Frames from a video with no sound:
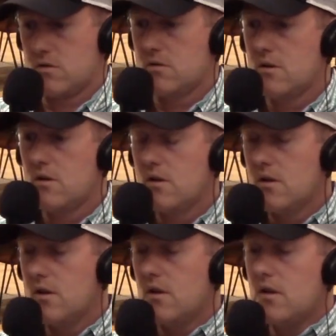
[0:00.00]
Okay.
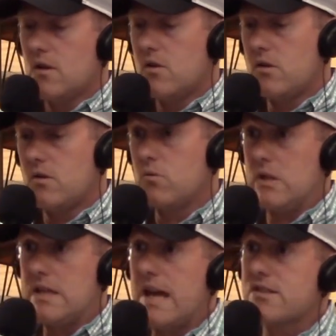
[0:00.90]
And
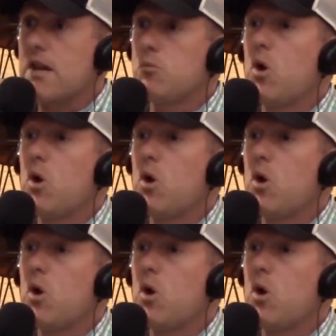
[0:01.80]
you're saying